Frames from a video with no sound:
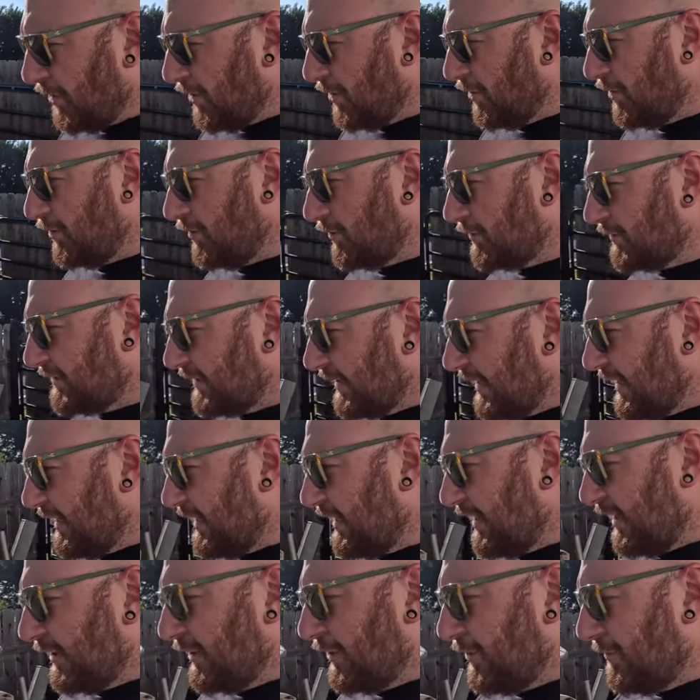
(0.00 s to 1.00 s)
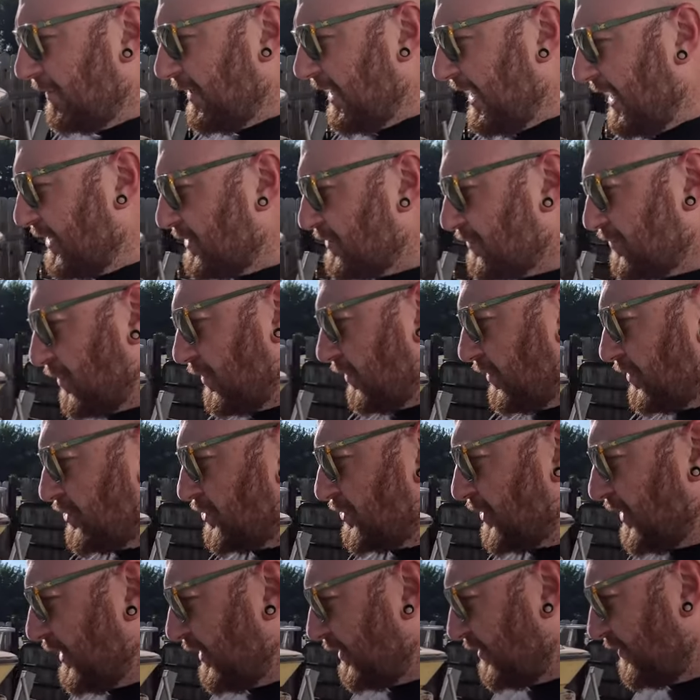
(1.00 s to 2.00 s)
old uh, aluminized roller
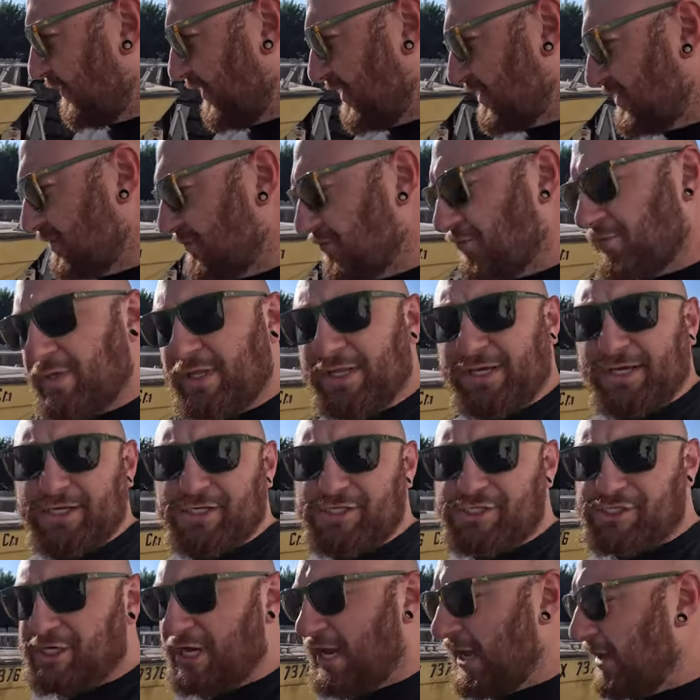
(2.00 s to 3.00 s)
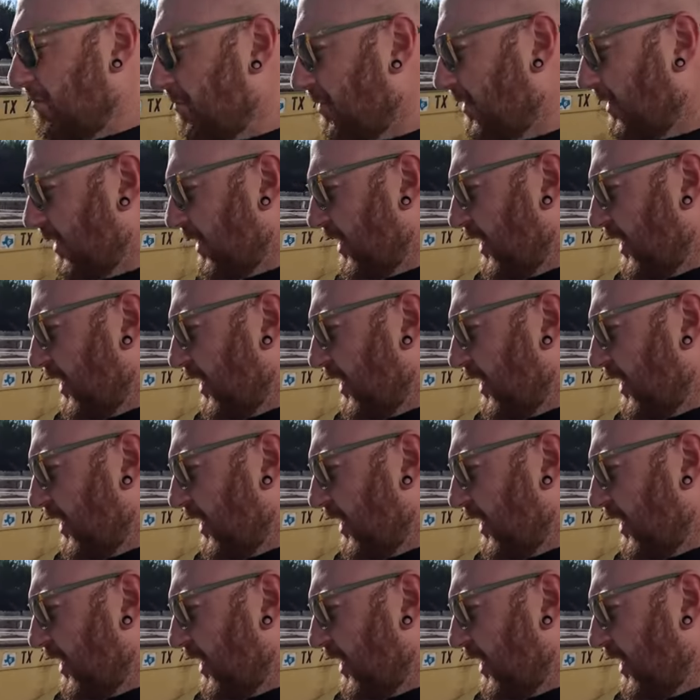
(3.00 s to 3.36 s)
trailer that's in really good shape.